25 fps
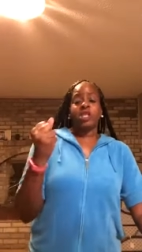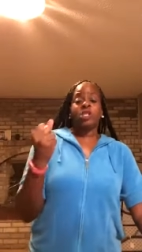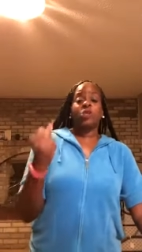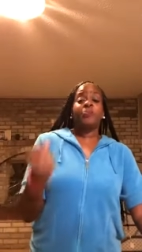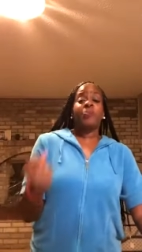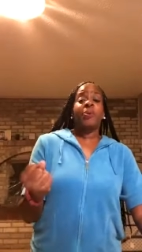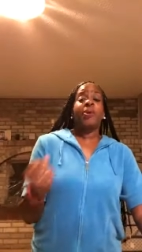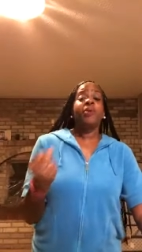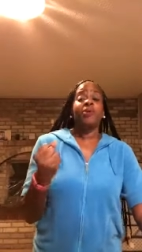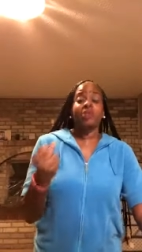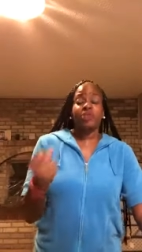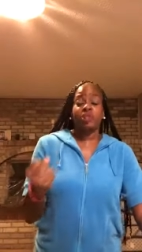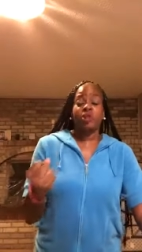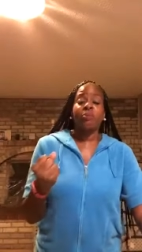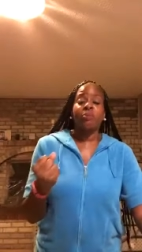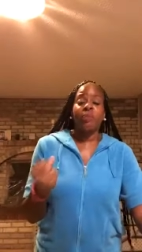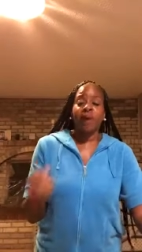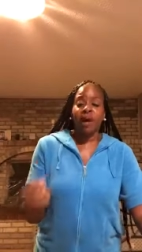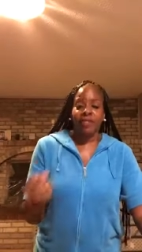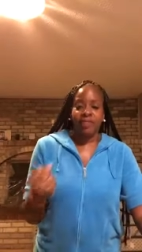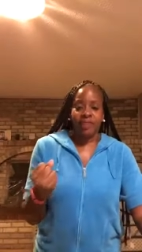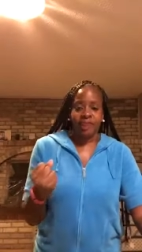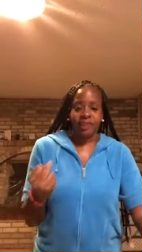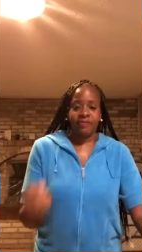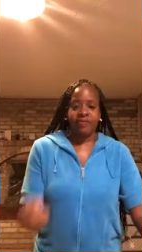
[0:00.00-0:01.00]
spiritual
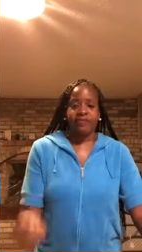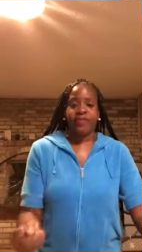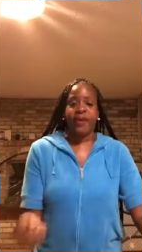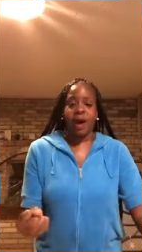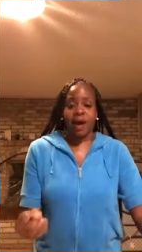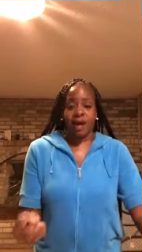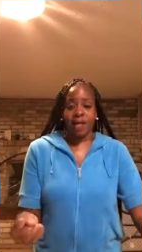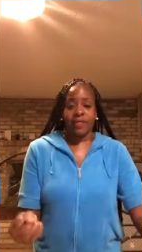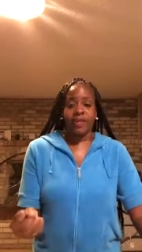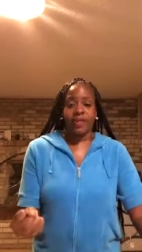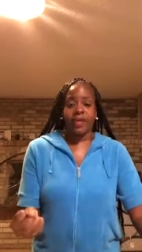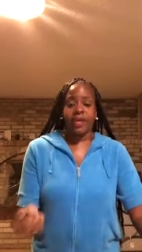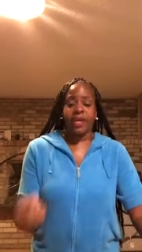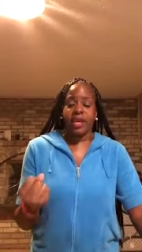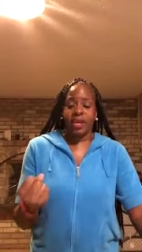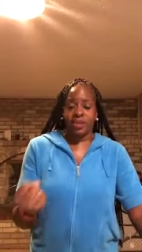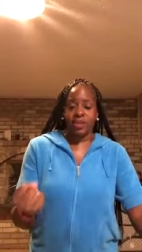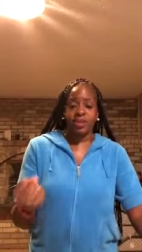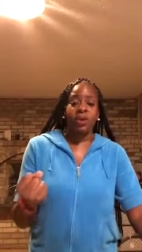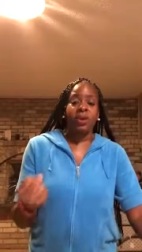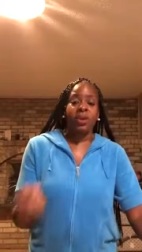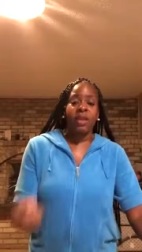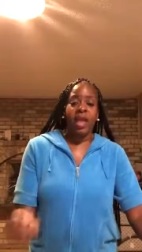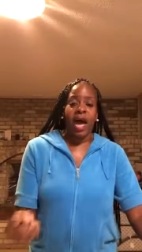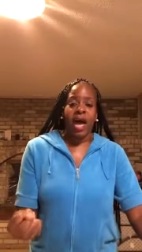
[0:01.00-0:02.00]
mother and father in
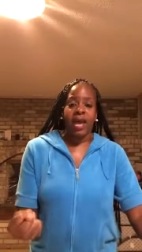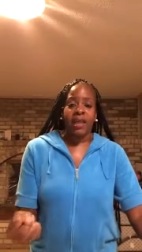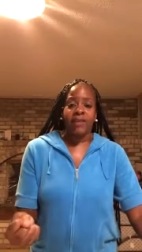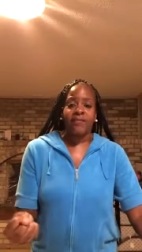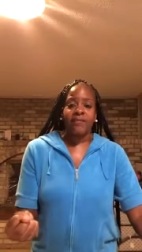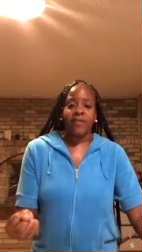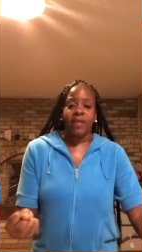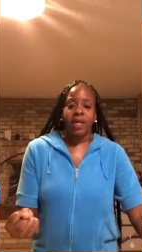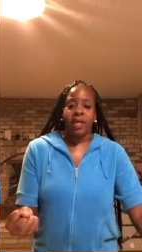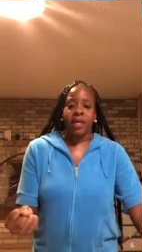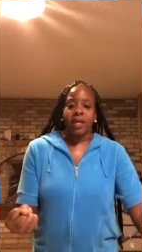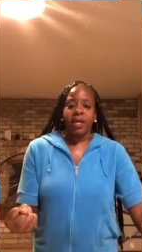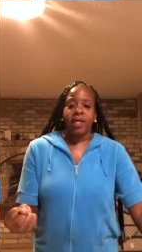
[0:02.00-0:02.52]
your life.